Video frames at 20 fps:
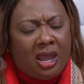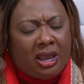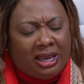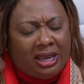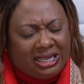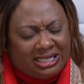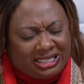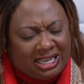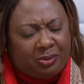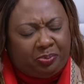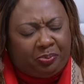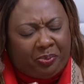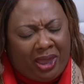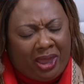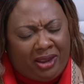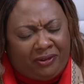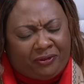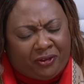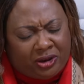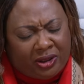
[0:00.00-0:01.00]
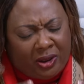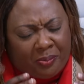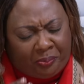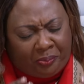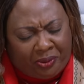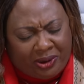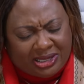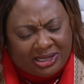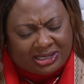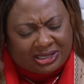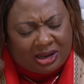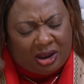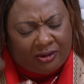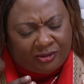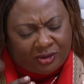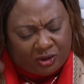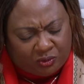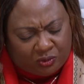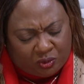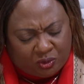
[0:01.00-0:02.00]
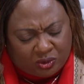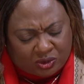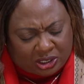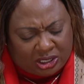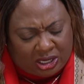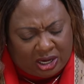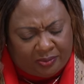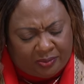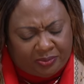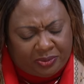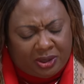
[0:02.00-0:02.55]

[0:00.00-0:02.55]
He said, pray for the peace of Jerusalem.